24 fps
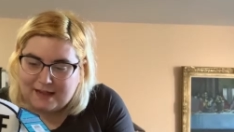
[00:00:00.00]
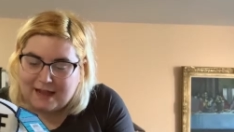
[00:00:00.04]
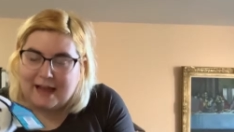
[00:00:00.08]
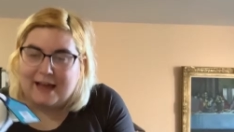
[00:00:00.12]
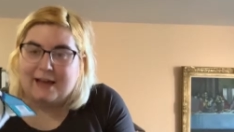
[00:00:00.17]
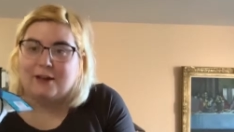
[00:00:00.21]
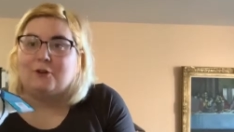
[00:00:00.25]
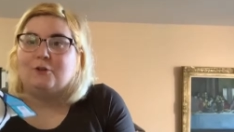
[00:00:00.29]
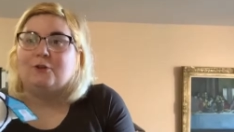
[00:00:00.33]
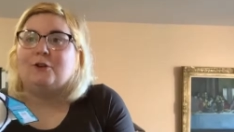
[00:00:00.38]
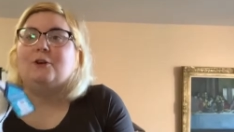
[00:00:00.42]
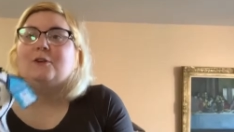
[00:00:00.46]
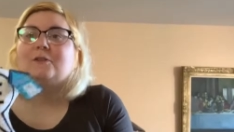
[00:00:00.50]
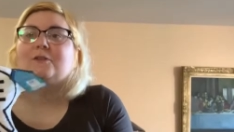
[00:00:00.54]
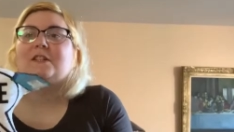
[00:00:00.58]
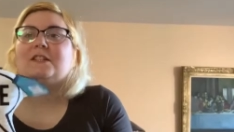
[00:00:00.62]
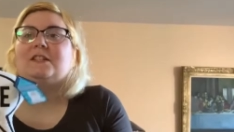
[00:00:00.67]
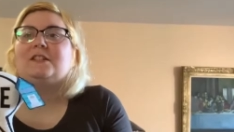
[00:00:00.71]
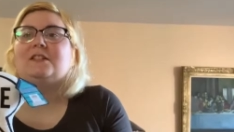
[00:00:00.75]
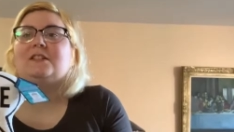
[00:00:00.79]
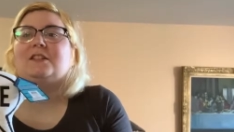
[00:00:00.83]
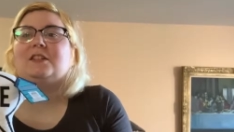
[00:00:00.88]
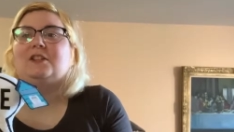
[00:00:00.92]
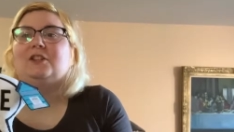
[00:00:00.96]
I don't know if
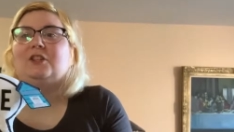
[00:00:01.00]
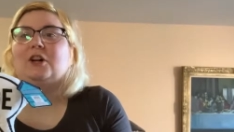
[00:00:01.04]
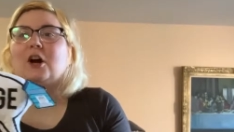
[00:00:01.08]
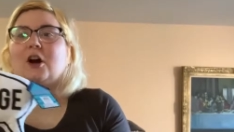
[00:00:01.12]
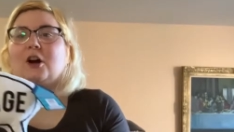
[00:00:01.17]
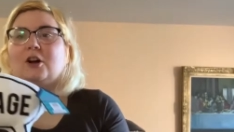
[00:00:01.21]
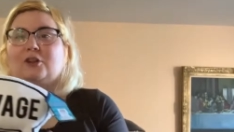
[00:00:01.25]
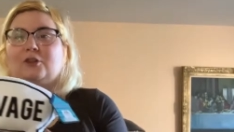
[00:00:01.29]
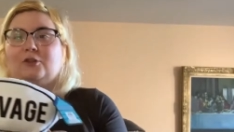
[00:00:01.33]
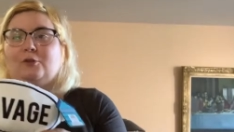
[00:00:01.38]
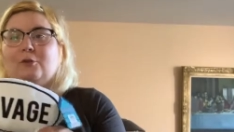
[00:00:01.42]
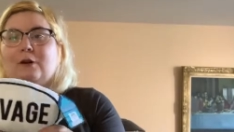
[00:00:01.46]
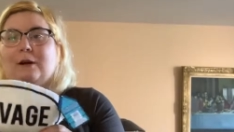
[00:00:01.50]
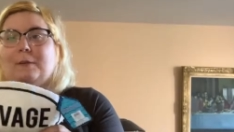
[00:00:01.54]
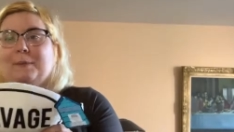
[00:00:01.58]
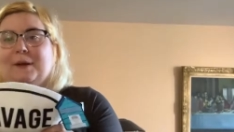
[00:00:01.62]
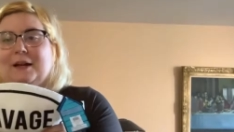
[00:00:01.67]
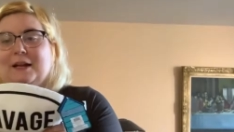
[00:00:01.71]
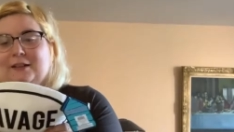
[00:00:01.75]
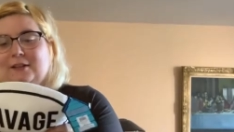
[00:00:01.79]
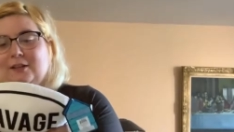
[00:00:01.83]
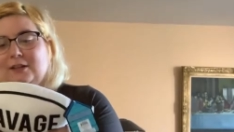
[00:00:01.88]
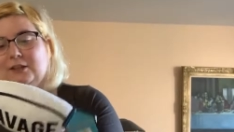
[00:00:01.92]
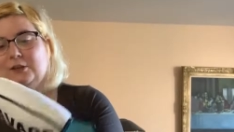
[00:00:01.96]
this is a dog toy,
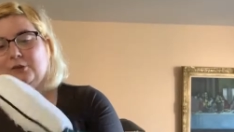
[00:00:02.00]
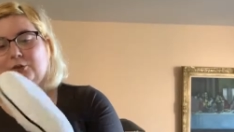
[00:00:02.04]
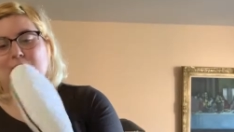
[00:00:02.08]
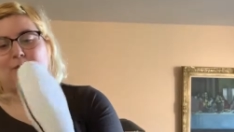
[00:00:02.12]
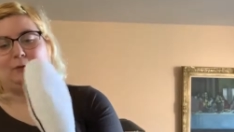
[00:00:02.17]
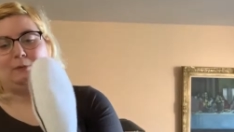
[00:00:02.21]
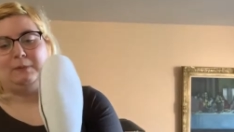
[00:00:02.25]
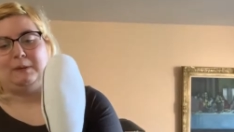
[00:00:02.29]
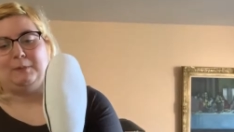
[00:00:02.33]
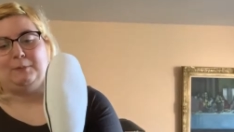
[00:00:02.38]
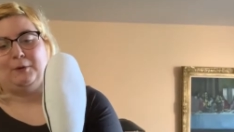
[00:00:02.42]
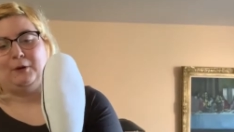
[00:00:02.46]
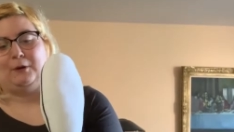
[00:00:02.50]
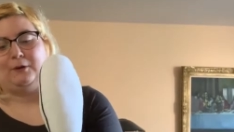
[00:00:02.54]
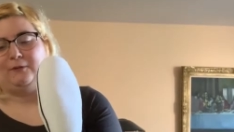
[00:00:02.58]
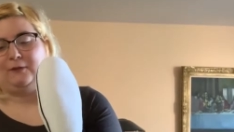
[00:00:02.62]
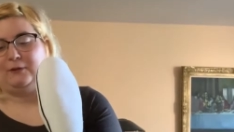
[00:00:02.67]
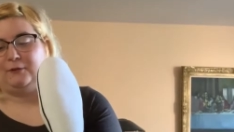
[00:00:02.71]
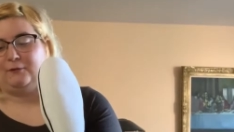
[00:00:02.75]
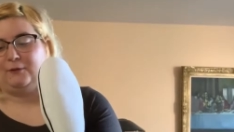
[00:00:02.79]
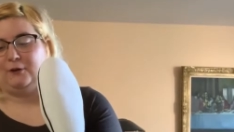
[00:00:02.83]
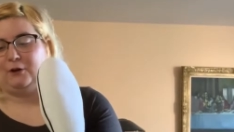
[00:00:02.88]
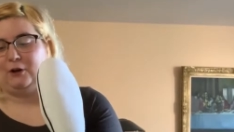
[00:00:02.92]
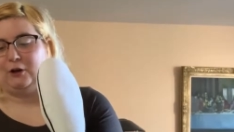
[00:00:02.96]
but I thought this would be
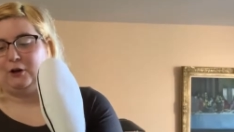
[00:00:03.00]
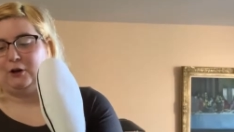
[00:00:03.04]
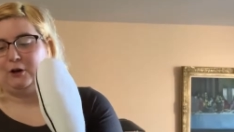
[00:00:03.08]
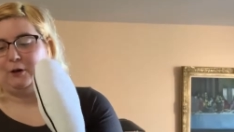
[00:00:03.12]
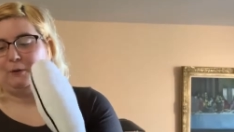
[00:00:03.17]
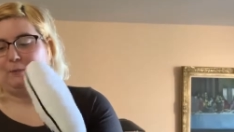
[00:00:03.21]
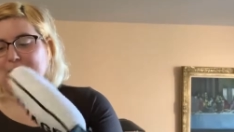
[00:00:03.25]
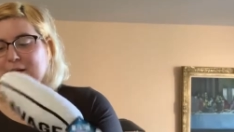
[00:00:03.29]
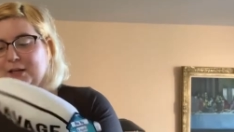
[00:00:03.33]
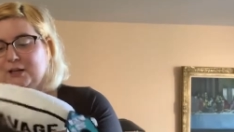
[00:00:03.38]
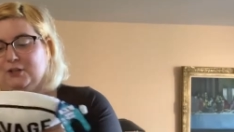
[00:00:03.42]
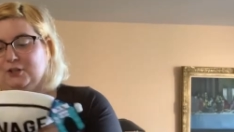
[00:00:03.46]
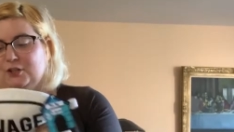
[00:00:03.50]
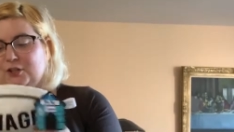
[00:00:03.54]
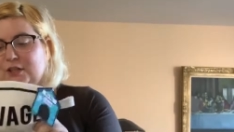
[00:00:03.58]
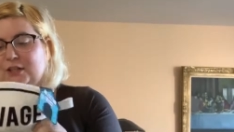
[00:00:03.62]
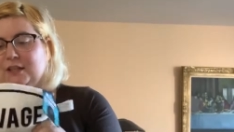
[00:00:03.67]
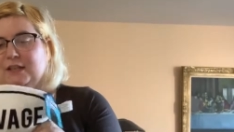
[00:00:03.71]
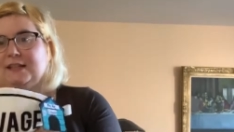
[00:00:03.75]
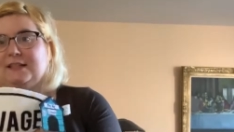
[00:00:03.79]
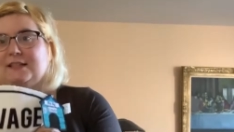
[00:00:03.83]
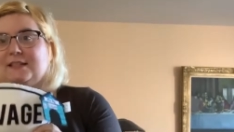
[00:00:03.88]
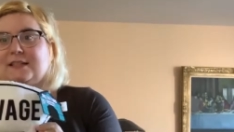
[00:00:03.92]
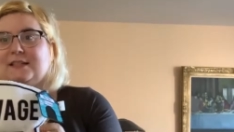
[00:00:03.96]
perfect for her because she
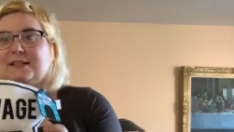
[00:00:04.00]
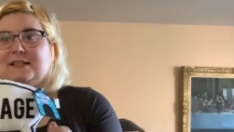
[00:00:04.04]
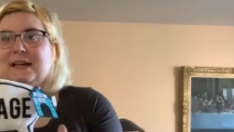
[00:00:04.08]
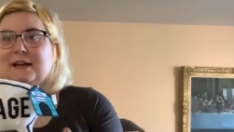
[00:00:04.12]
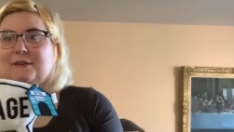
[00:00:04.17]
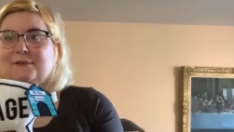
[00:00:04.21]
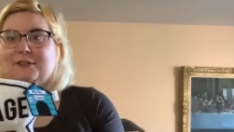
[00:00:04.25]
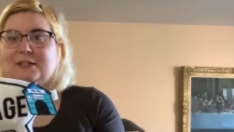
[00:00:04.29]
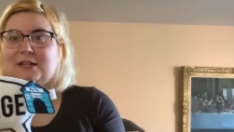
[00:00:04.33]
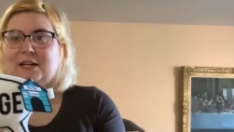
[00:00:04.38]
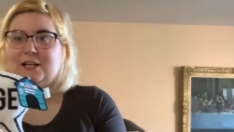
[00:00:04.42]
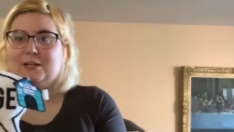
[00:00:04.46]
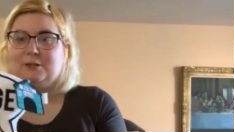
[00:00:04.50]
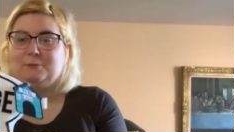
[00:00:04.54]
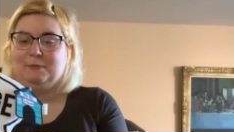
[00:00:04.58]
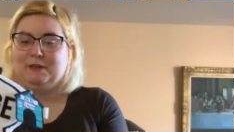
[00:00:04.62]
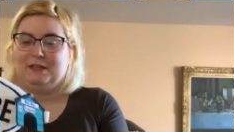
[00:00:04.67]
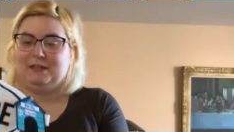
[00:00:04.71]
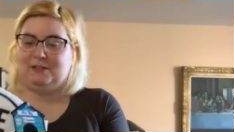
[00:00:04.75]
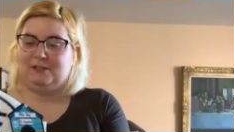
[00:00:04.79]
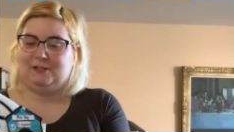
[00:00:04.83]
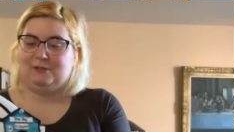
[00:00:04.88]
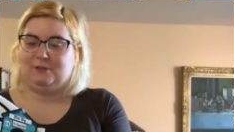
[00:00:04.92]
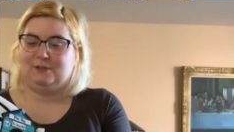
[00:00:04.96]
likes to sabotage
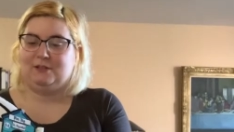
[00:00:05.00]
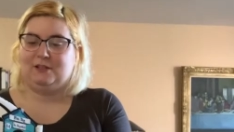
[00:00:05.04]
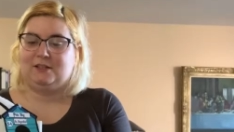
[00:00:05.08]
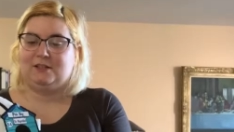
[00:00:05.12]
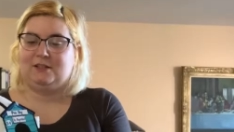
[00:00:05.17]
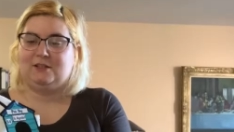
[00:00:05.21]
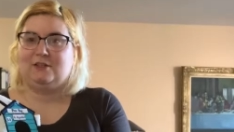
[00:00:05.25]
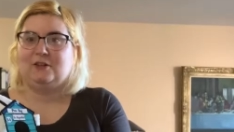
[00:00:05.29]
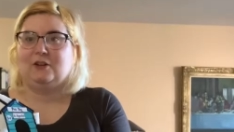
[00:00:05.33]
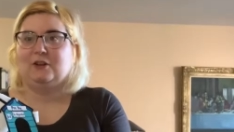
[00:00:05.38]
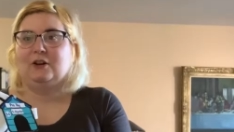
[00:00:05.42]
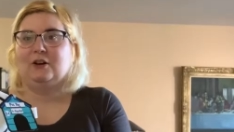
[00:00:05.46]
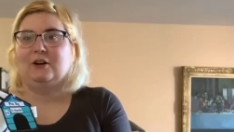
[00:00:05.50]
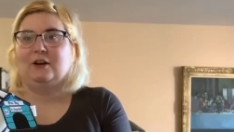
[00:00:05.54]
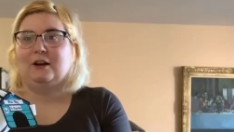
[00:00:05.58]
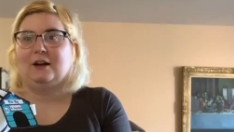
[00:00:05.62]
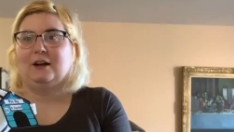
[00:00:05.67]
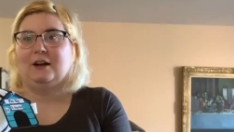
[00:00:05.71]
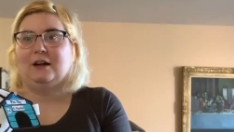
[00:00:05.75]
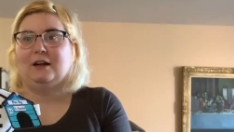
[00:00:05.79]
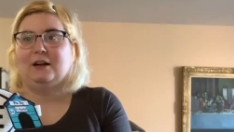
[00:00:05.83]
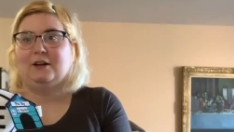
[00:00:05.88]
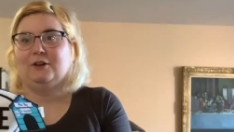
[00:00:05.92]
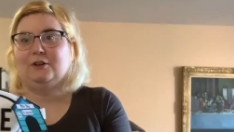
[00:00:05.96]
me. So this is her
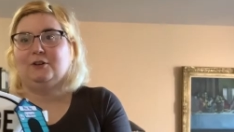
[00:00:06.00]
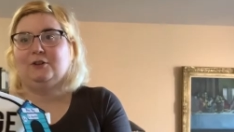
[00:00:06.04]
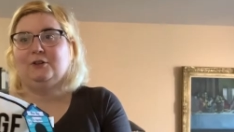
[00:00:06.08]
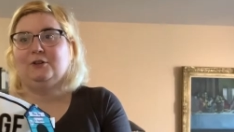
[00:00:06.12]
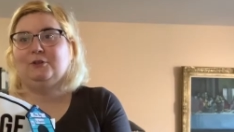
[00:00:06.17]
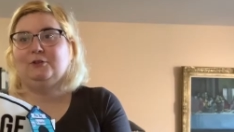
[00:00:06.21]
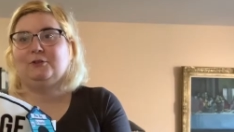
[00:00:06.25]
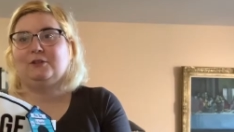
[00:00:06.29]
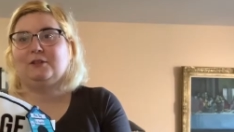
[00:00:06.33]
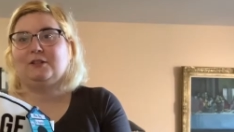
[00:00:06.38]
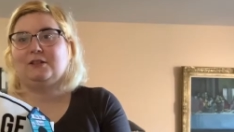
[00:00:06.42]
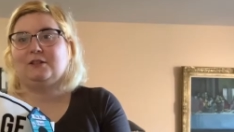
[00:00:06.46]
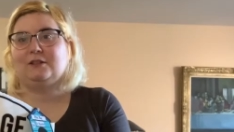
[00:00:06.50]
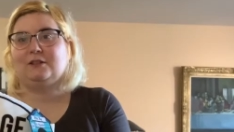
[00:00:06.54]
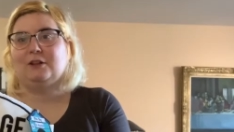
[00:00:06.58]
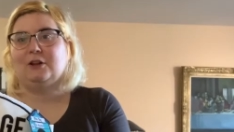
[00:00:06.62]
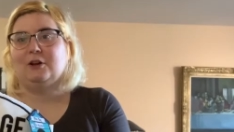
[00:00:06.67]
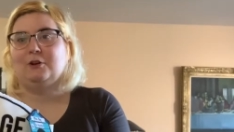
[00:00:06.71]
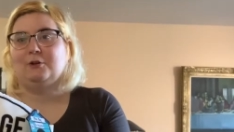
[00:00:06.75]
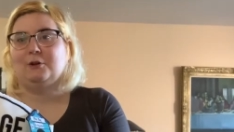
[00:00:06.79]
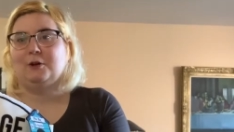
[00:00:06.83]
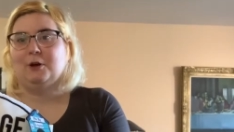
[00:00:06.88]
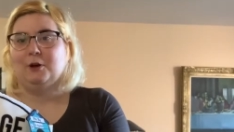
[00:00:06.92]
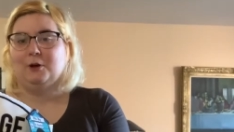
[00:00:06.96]
uh, her new
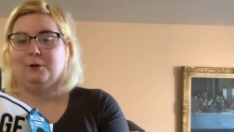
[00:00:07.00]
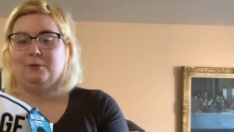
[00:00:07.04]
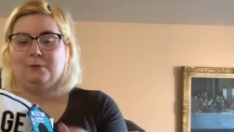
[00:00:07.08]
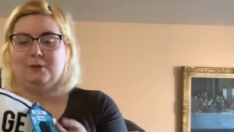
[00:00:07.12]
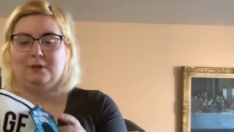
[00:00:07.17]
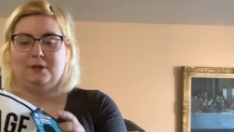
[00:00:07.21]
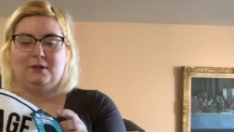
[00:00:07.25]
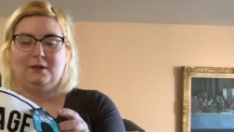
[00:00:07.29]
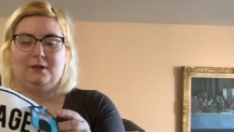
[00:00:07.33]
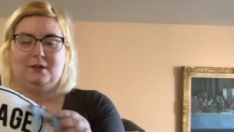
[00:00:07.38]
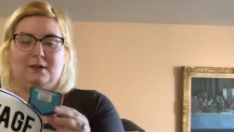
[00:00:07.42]
logo.